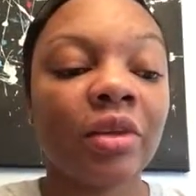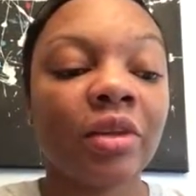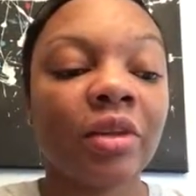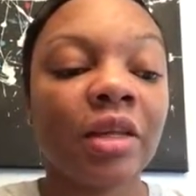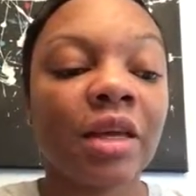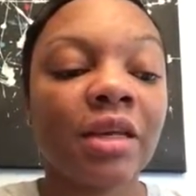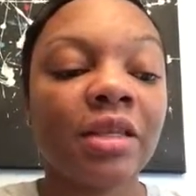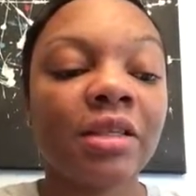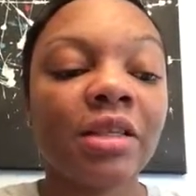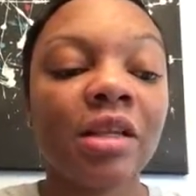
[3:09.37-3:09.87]

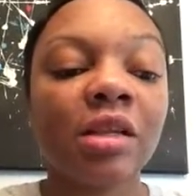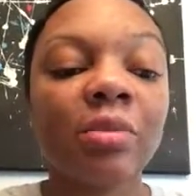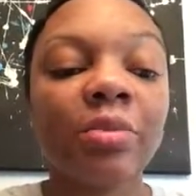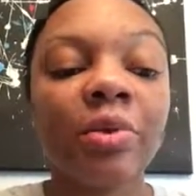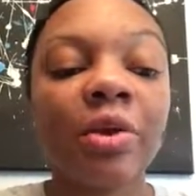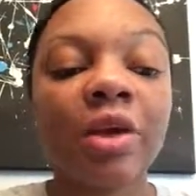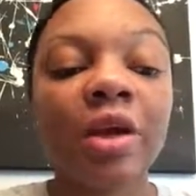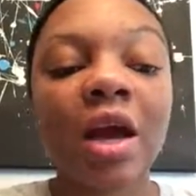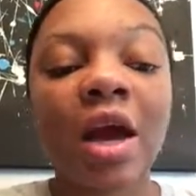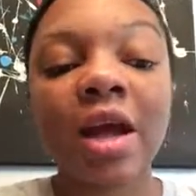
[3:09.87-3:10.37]
that
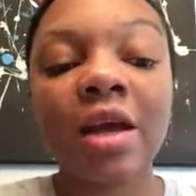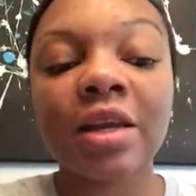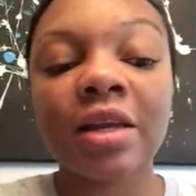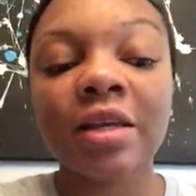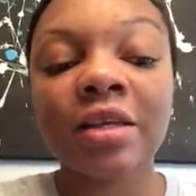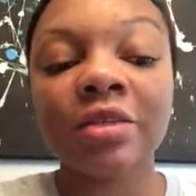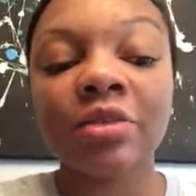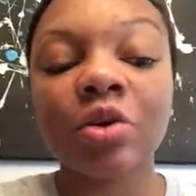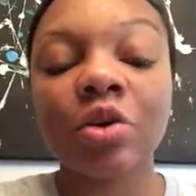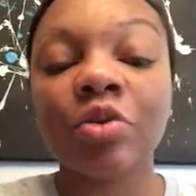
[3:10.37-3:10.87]
celebrated
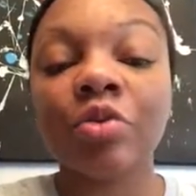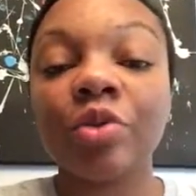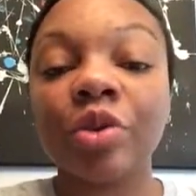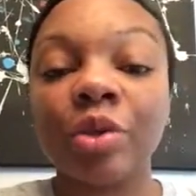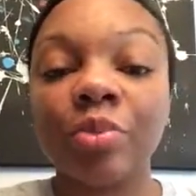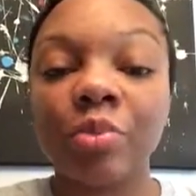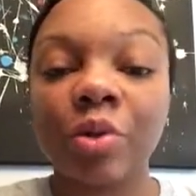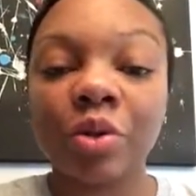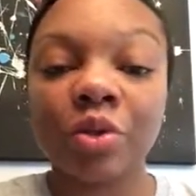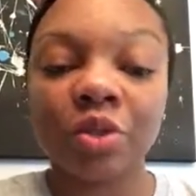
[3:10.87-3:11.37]
ideas over
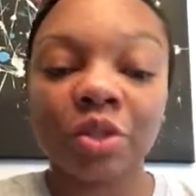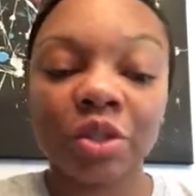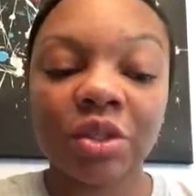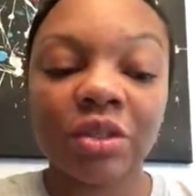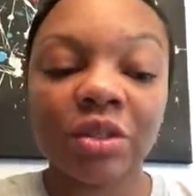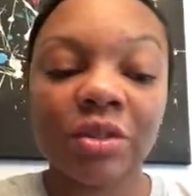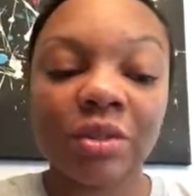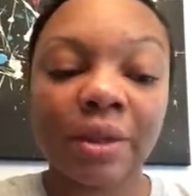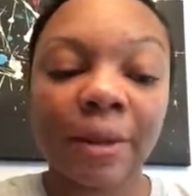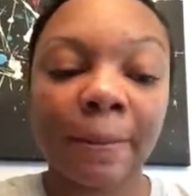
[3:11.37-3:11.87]

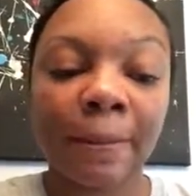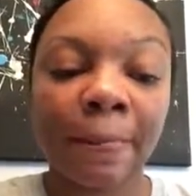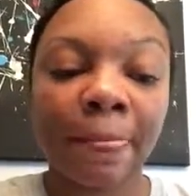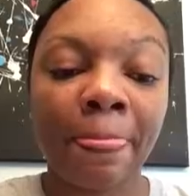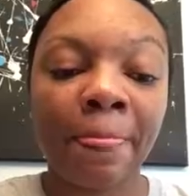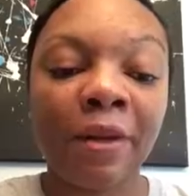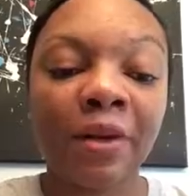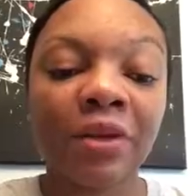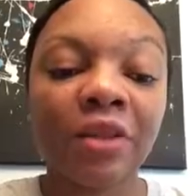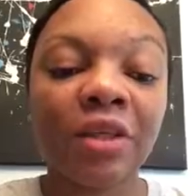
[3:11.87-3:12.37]
emotions.
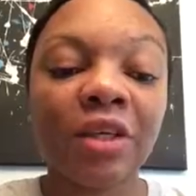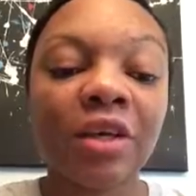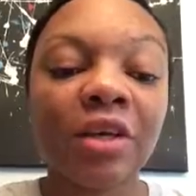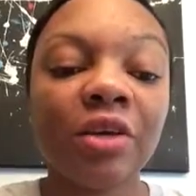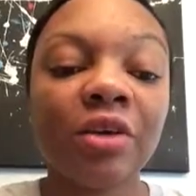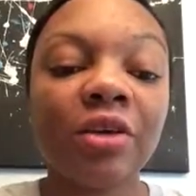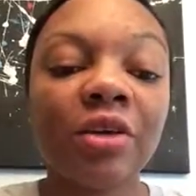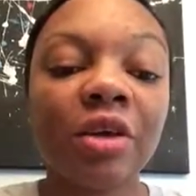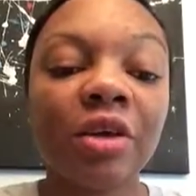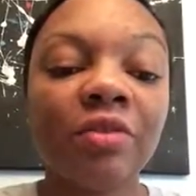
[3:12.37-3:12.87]

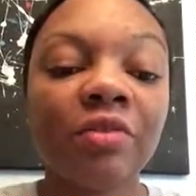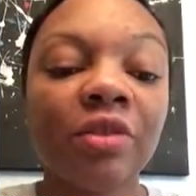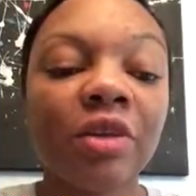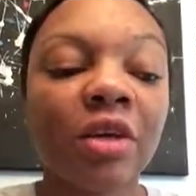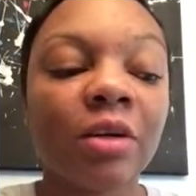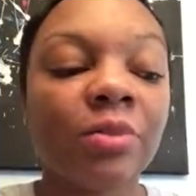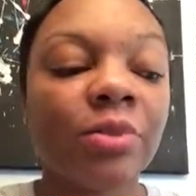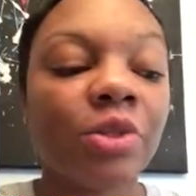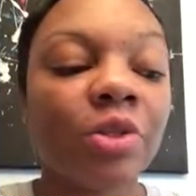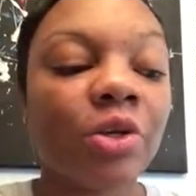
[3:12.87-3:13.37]
Theater of
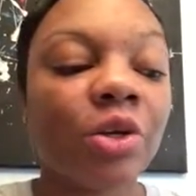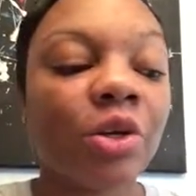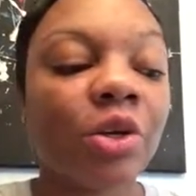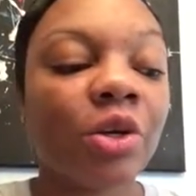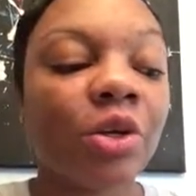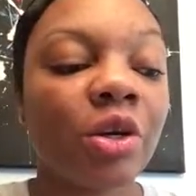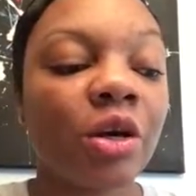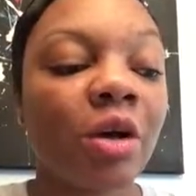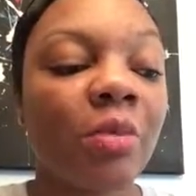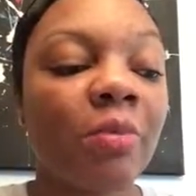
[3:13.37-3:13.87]
the
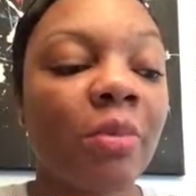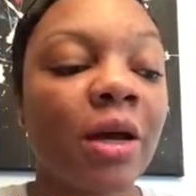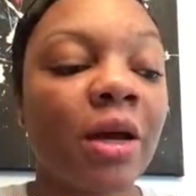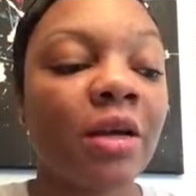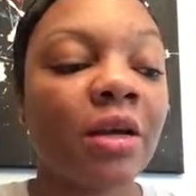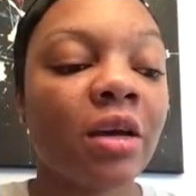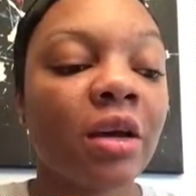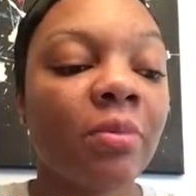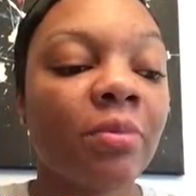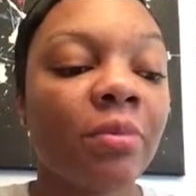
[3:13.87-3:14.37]
absurd
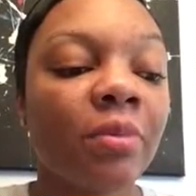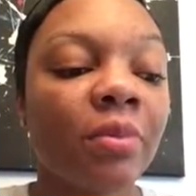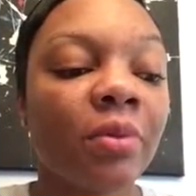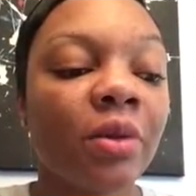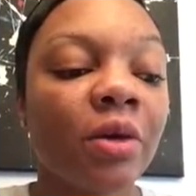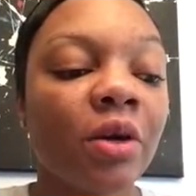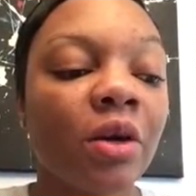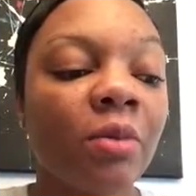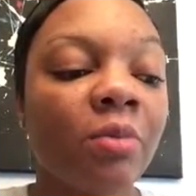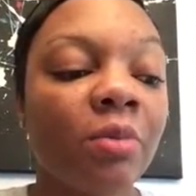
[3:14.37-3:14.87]
combined
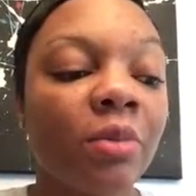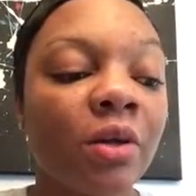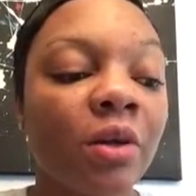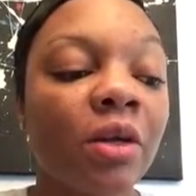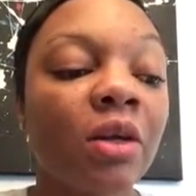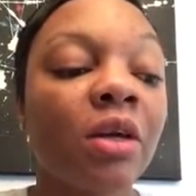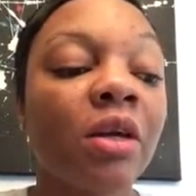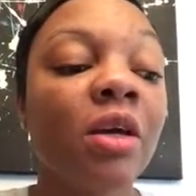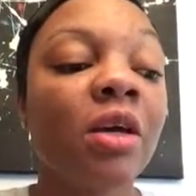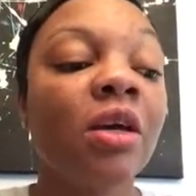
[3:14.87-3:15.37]

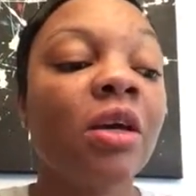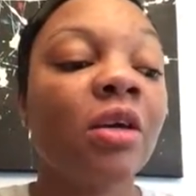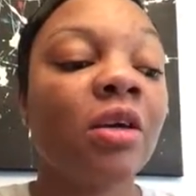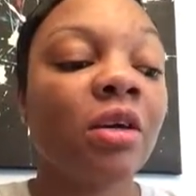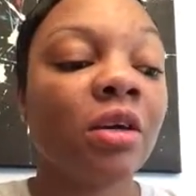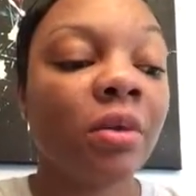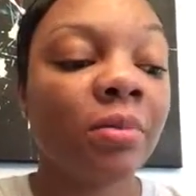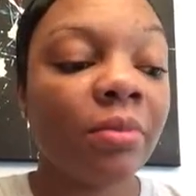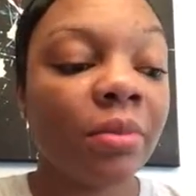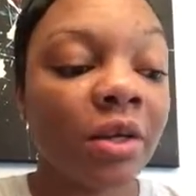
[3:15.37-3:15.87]

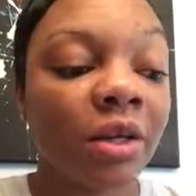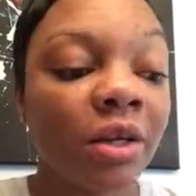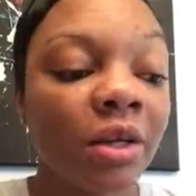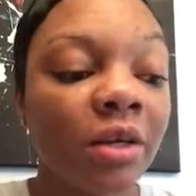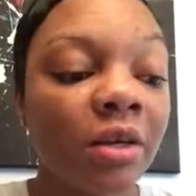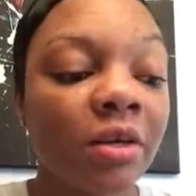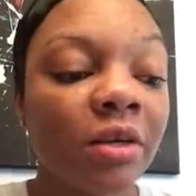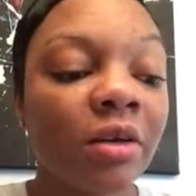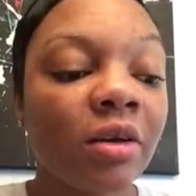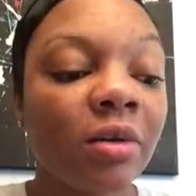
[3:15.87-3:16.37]

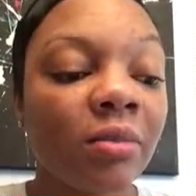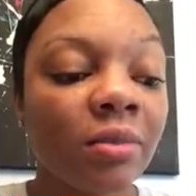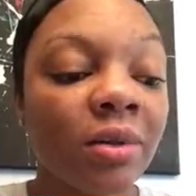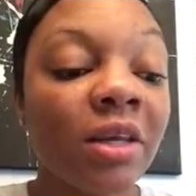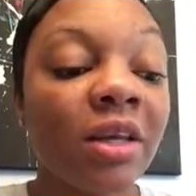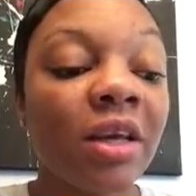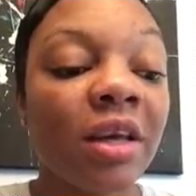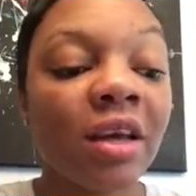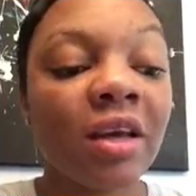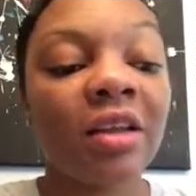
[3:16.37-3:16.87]

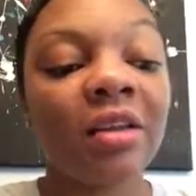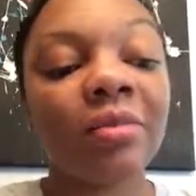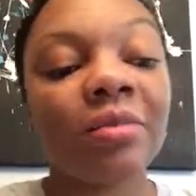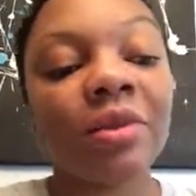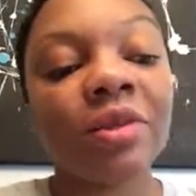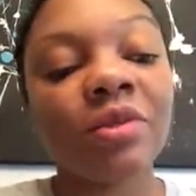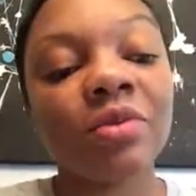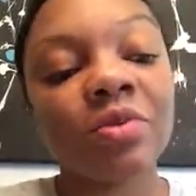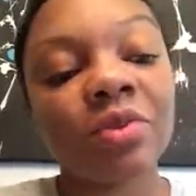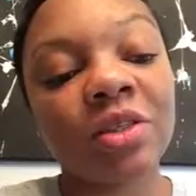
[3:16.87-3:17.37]
comedic
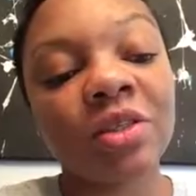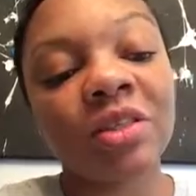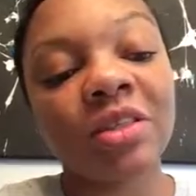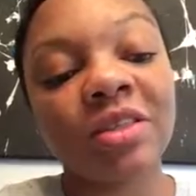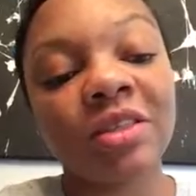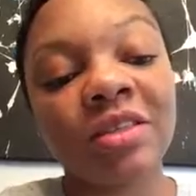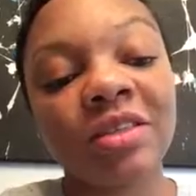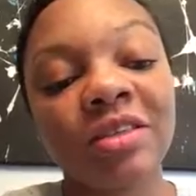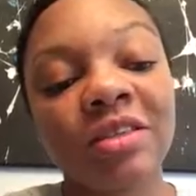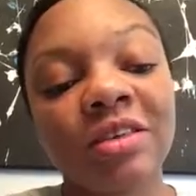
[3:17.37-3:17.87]
elements with a
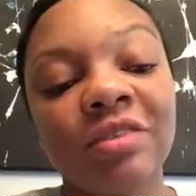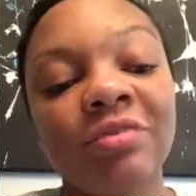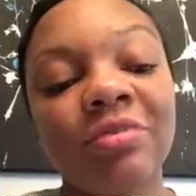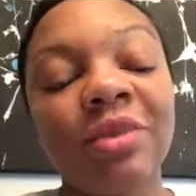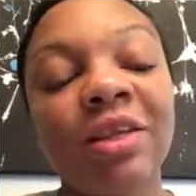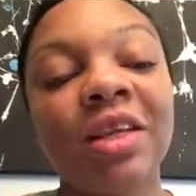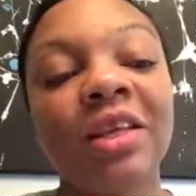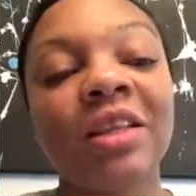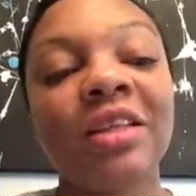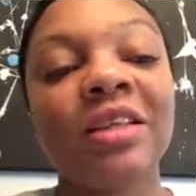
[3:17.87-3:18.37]
sense of
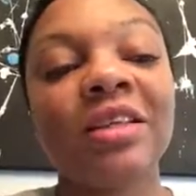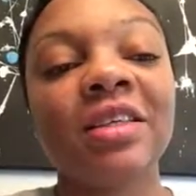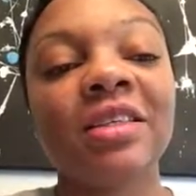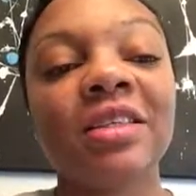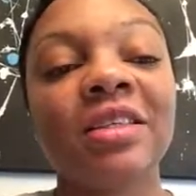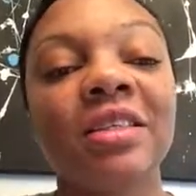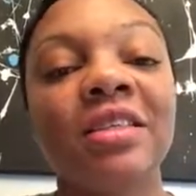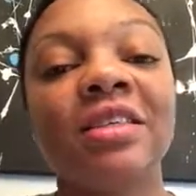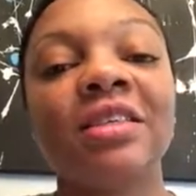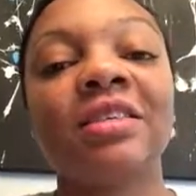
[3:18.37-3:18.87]

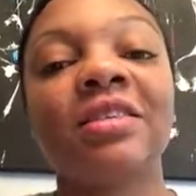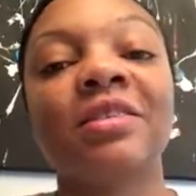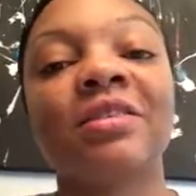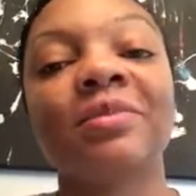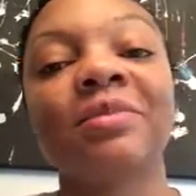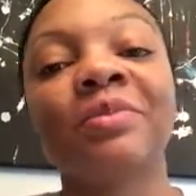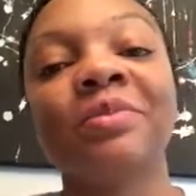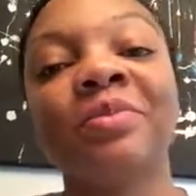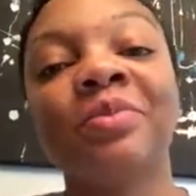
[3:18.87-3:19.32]
meaninglessness.